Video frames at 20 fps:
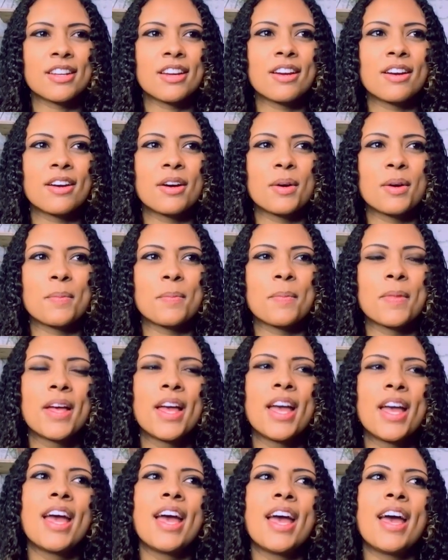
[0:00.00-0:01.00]
Um,
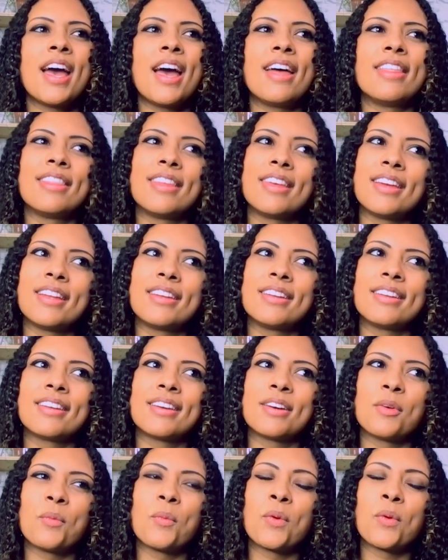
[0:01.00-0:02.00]
and then
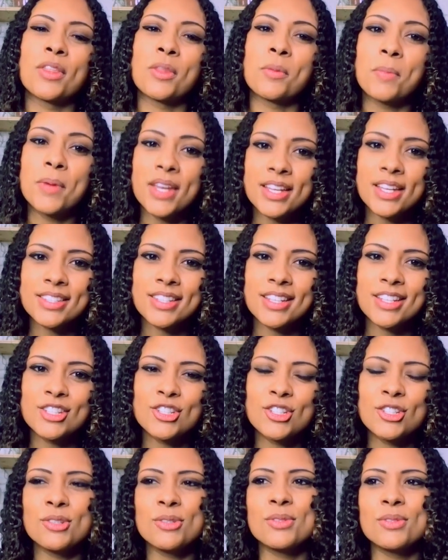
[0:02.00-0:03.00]
one of the biggest
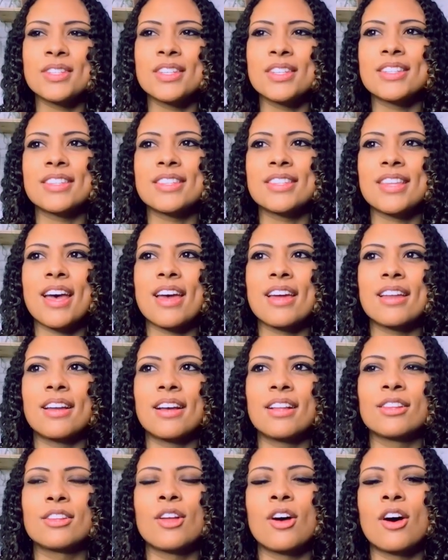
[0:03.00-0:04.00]
issues is that
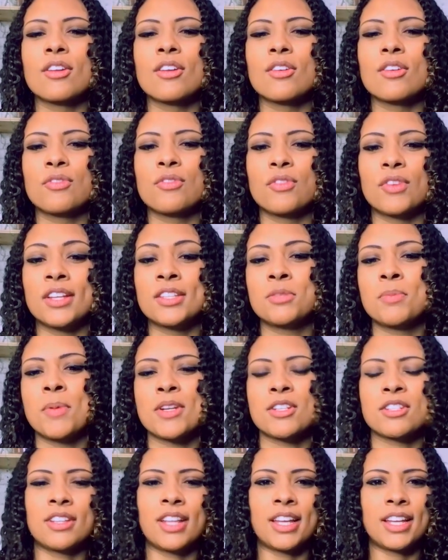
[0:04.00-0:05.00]
a lot of,
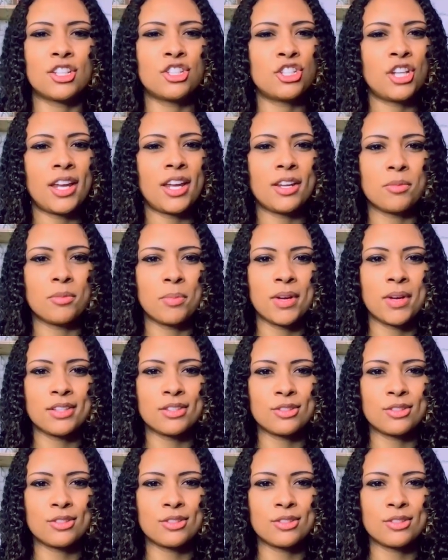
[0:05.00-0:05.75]
especially like chain pet